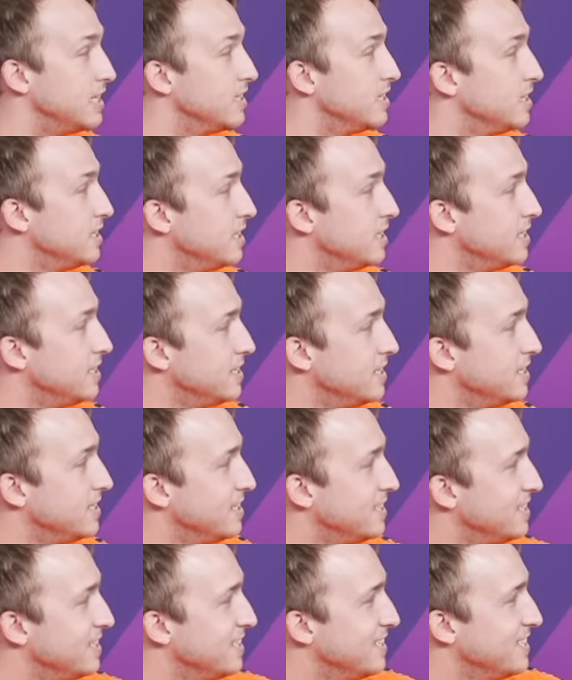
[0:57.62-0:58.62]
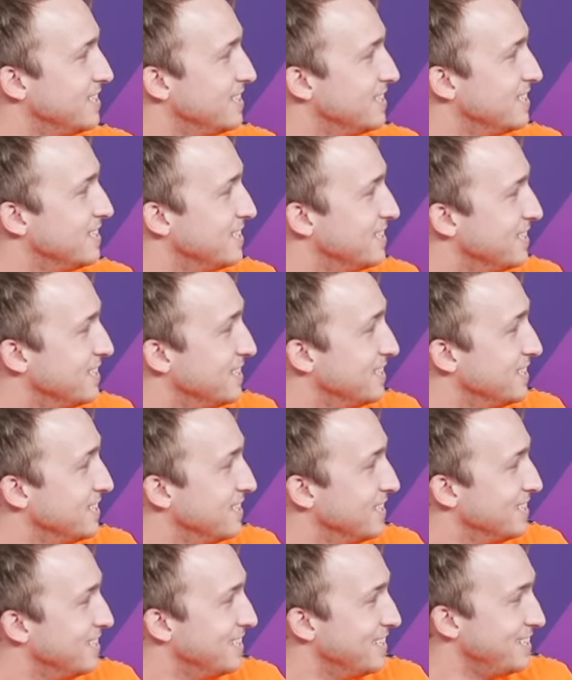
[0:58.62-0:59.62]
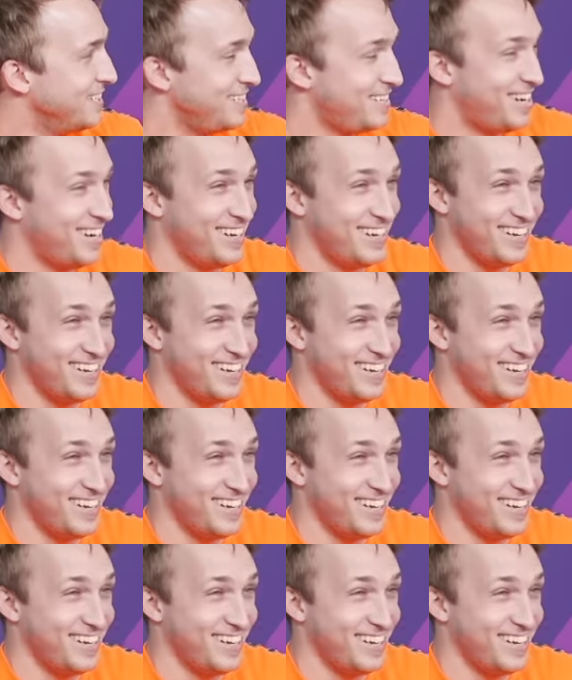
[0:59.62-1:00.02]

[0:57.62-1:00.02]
(not speaking)